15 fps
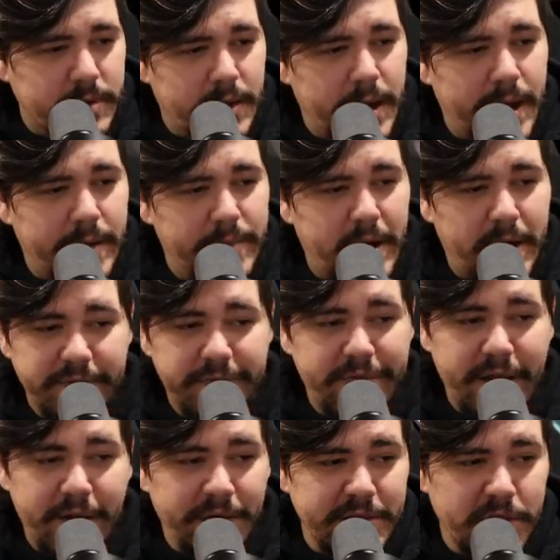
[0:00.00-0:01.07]
on
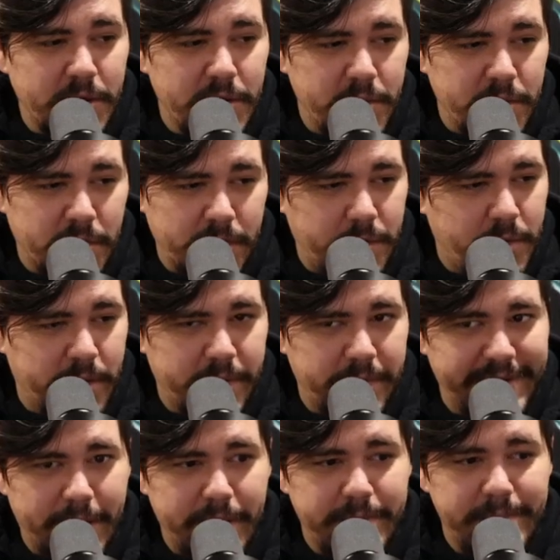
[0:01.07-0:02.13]
very low or
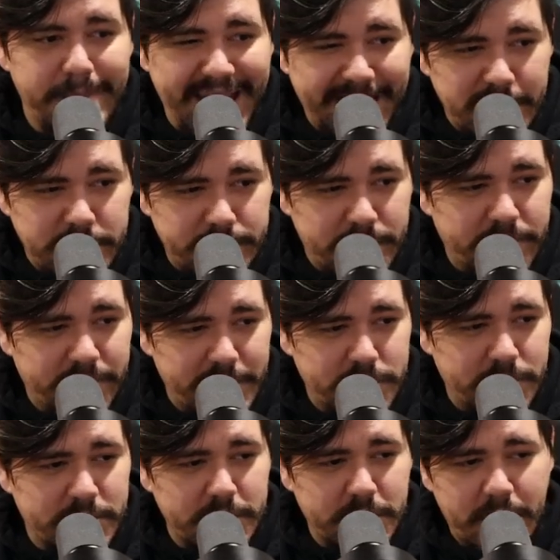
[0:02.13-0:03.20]
very manageable
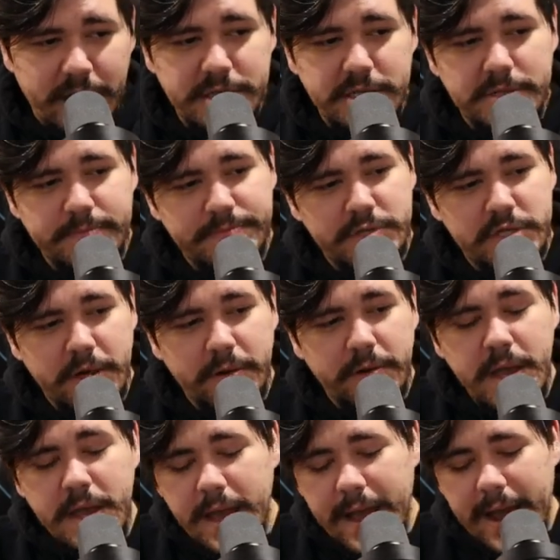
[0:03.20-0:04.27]
resource costs. So
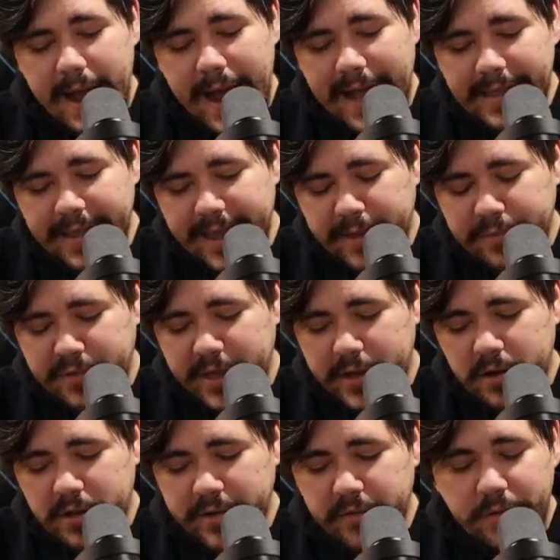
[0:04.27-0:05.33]
I like playing
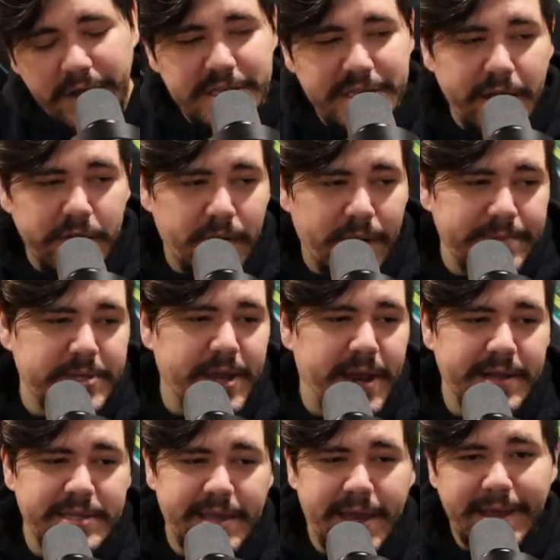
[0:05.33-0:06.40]
all level 1s. The other
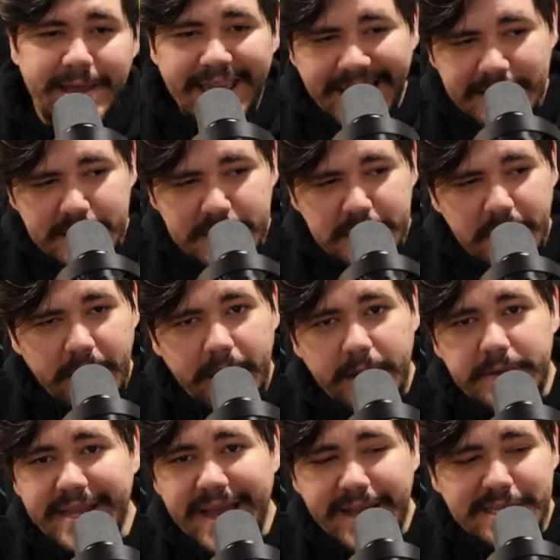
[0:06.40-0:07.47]
upside is that against
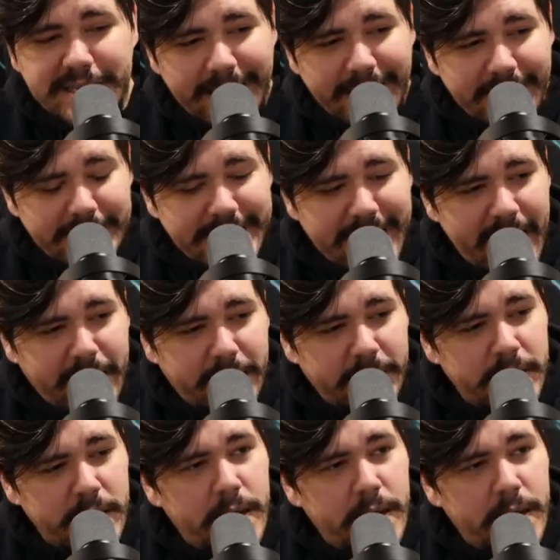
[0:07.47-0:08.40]
decks that can attack